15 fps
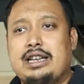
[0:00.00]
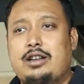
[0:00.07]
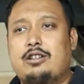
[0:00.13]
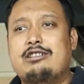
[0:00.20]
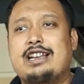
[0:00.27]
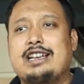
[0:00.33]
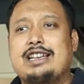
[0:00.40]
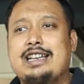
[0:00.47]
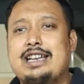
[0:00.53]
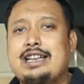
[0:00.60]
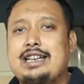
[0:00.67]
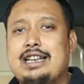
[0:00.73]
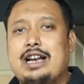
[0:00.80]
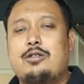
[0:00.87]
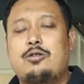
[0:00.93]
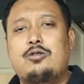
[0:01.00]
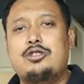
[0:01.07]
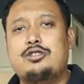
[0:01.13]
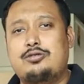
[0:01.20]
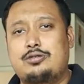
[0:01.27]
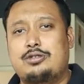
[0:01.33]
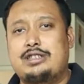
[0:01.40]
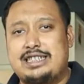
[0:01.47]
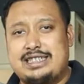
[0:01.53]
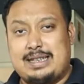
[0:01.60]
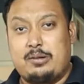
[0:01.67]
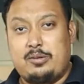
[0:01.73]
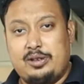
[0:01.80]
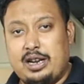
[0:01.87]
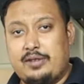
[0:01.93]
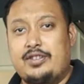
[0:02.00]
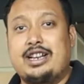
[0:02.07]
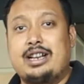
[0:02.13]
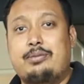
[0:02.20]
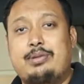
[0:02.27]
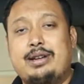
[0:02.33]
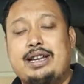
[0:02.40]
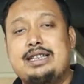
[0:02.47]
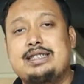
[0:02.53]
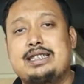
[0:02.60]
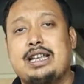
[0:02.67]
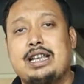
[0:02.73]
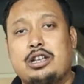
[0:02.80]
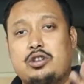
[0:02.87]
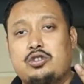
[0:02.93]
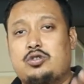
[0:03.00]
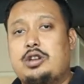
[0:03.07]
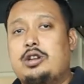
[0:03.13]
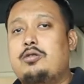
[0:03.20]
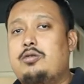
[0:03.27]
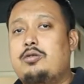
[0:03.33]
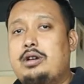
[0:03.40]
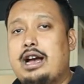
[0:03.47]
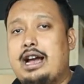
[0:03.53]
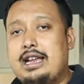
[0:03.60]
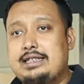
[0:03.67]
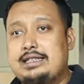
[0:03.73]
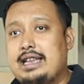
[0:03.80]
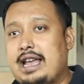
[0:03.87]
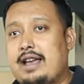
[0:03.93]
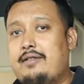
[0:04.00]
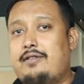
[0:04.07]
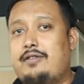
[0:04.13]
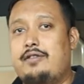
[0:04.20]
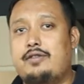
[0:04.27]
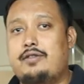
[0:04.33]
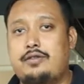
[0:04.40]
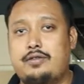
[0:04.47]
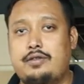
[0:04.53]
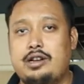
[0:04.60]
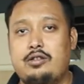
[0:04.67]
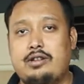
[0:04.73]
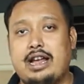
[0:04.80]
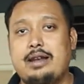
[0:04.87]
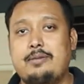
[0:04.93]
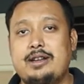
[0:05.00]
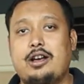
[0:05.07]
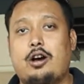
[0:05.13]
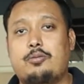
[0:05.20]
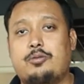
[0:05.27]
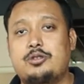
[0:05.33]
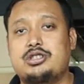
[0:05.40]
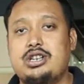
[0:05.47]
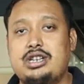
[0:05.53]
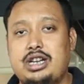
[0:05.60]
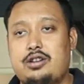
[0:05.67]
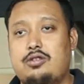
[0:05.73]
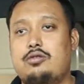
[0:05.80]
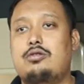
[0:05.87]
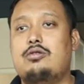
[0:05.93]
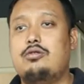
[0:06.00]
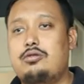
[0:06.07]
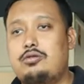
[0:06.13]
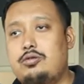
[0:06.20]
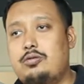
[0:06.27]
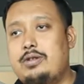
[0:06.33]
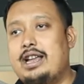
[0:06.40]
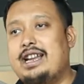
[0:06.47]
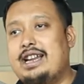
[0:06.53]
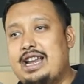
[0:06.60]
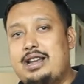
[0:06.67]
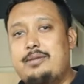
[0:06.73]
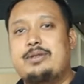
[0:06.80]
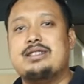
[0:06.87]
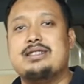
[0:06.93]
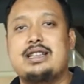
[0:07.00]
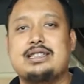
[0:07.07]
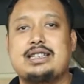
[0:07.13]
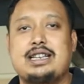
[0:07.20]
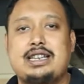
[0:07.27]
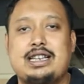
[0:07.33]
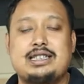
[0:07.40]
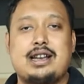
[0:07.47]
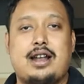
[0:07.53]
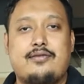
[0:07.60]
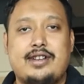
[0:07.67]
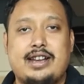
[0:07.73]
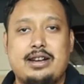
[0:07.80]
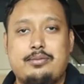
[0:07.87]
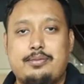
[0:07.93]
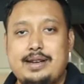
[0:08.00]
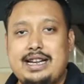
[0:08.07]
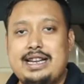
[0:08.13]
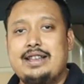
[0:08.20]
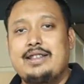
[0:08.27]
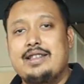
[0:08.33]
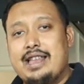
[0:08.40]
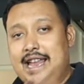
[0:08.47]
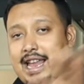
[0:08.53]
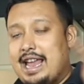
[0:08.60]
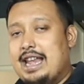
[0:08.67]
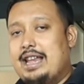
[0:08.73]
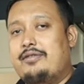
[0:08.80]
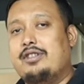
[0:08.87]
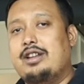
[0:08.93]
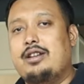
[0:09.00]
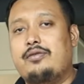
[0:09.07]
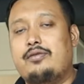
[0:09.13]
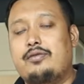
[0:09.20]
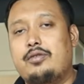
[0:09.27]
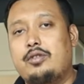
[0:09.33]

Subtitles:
you'll get in India who is do this type of graphical prints. So you guys have, you can be the opportunity to do a great business in this graphical print. And if you're